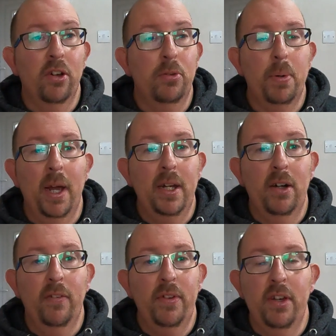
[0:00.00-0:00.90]
I was paying
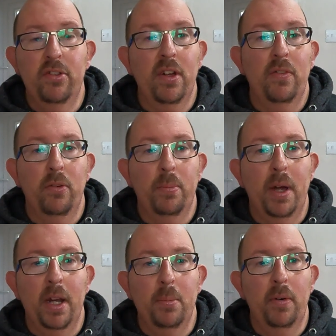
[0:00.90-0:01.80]
off nearly
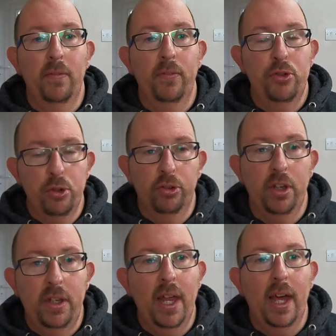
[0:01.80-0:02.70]
£700 a month just
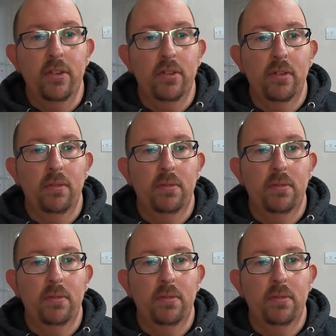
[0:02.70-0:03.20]
in debts.